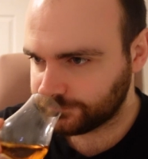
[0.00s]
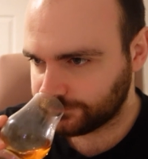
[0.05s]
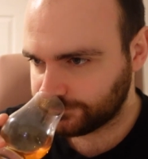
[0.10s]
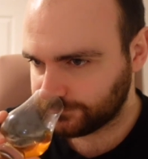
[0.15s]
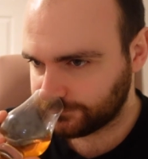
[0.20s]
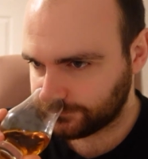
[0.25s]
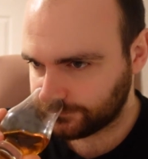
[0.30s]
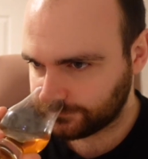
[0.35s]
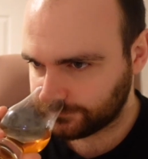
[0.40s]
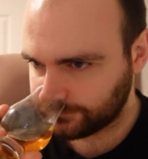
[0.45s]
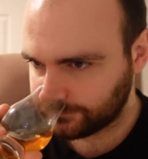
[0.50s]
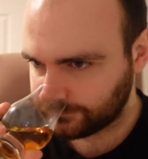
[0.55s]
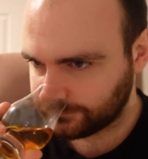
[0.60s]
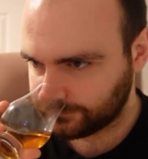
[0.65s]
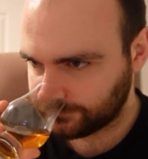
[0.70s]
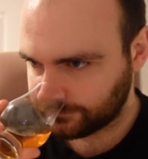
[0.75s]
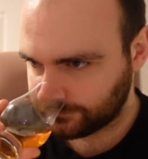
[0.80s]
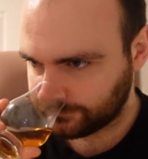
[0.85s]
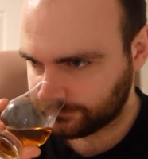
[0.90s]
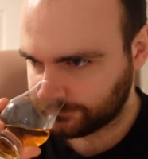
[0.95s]

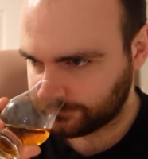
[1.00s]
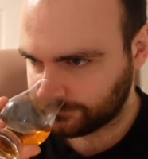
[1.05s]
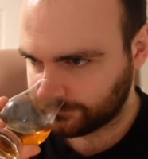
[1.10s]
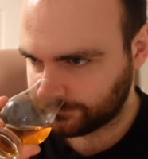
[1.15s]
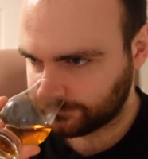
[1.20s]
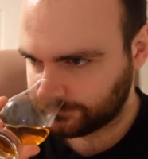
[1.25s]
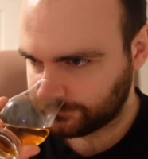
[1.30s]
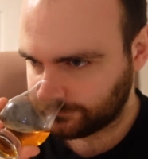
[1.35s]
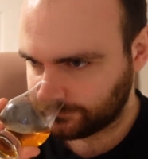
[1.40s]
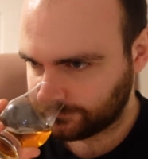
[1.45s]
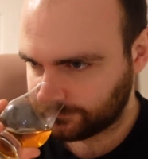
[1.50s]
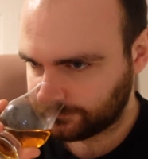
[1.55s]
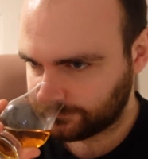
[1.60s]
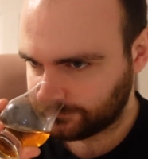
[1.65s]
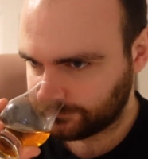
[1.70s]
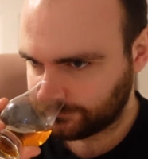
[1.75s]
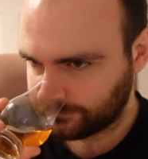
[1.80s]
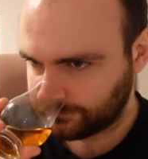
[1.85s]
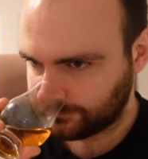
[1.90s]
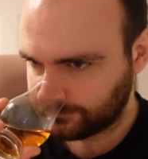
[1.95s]

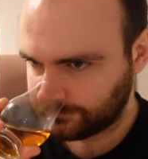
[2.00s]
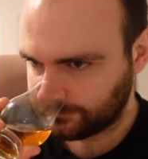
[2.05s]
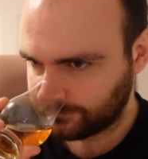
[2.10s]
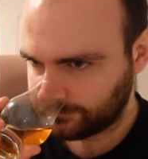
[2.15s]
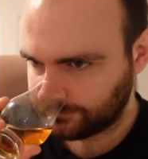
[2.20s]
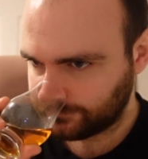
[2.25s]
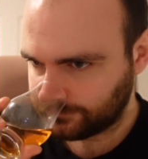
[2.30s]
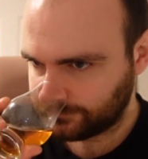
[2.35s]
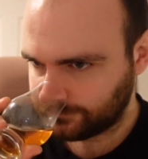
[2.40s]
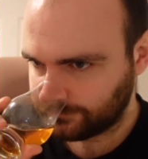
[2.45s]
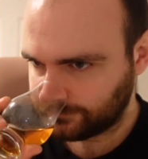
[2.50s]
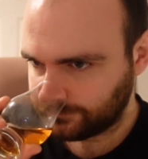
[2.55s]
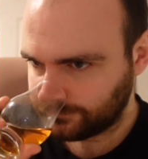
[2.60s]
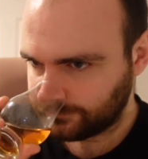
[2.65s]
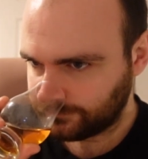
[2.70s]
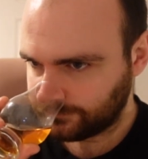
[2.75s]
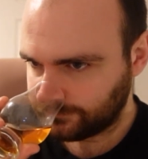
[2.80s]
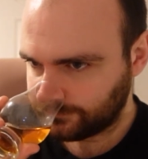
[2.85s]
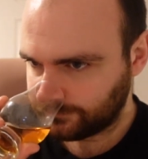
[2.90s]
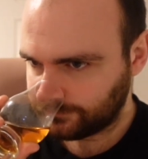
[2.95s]

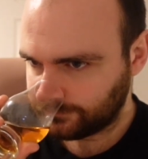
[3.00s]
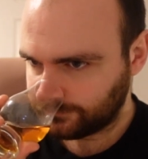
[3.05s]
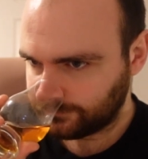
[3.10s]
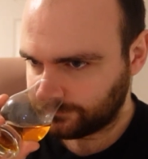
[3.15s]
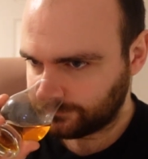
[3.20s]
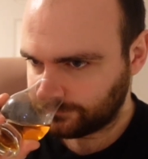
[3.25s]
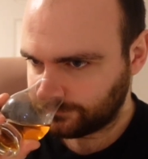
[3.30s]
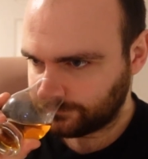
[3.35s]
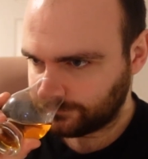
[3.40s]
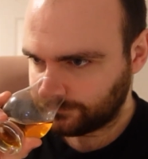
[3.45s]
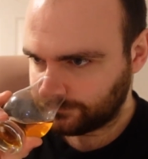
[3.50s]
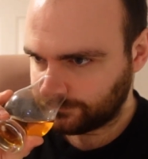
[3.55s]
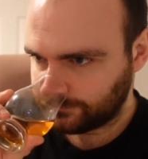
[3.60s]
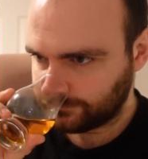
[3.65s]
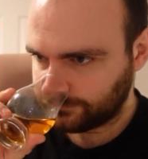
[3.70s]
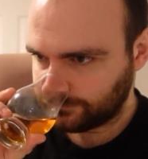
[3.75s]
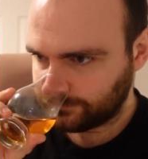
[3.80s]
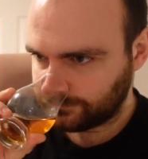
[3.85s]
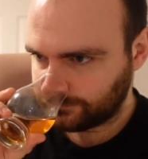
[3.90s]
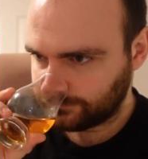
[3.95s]

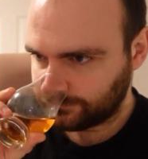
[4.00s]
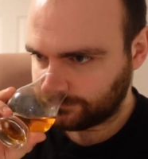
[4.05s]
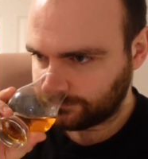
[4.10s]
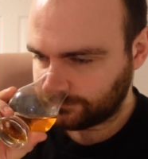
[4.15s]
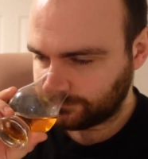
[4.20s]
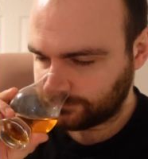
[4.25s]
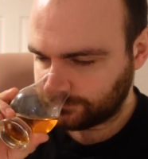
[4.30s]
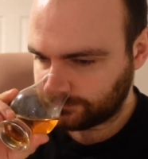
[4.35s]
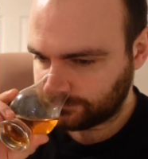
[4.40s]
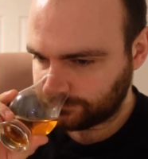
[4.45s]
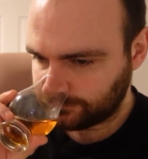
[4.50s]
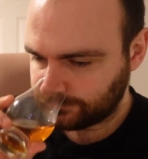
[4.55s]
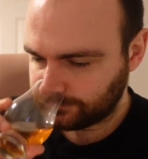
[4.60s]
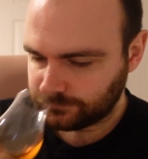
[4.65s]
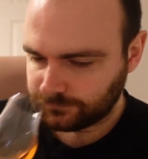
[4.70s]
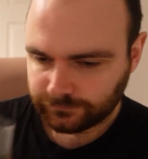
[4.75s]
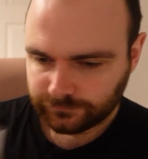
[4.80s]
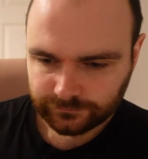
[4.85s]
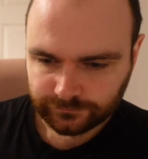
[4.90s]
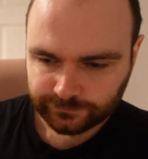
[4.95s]

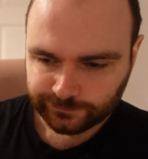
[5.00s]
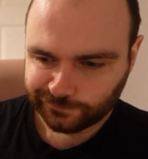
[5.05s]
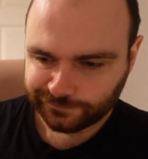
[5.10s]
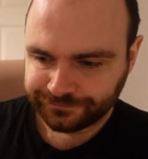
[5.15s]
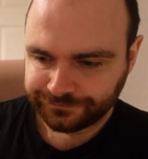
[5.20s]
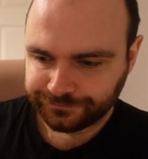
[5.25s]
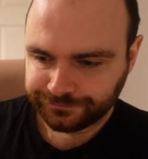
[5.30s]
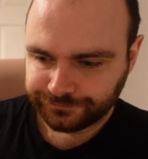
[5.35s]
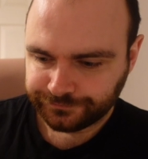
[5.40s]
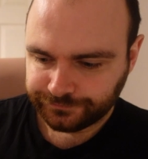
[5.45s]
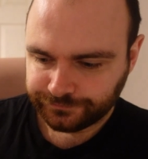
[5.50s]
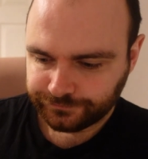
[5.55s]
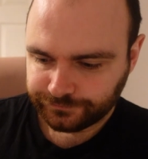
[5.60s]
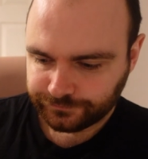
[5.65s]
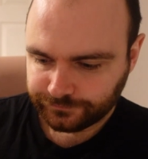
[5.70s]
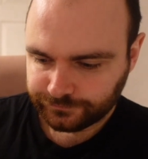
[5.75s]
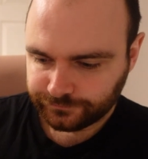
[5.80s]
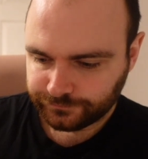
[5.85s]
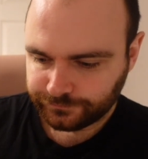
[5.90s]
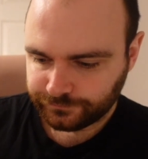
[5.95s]

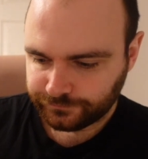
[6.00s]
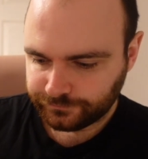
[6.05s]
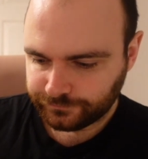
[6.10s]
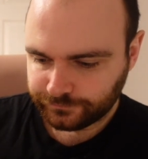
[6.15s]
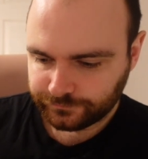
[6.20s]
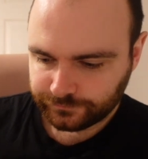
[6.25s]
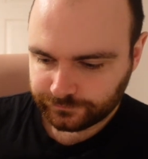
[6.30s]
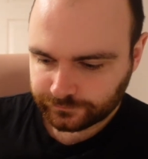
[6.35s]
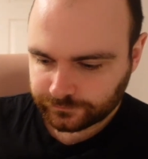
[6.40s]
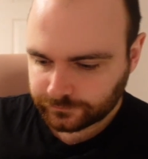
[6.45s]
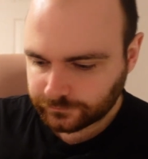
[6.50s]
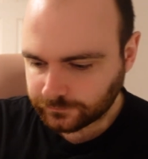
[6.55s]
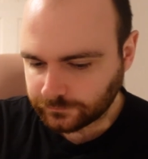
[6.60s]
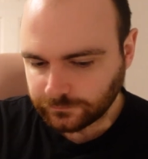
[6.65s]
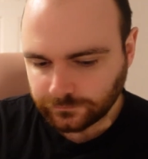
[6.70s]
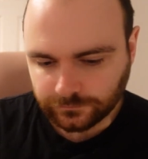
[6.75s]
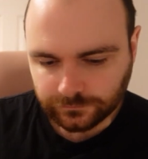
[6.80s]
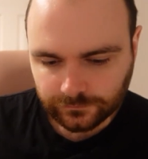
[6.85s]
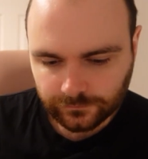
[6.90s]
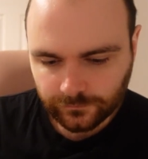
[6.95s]

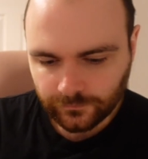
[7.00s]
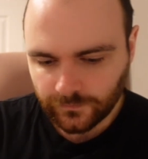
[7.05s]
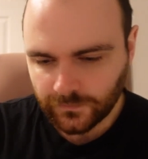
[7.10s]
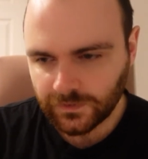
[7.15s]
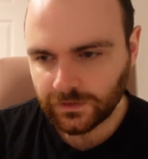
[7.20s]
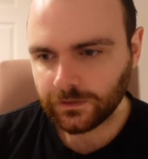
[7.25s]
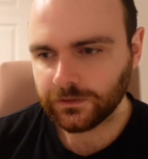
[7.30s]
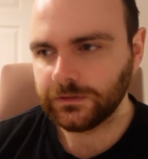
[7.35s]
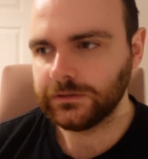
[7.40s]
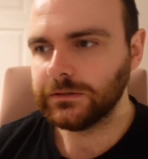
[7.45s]
(no one is talking)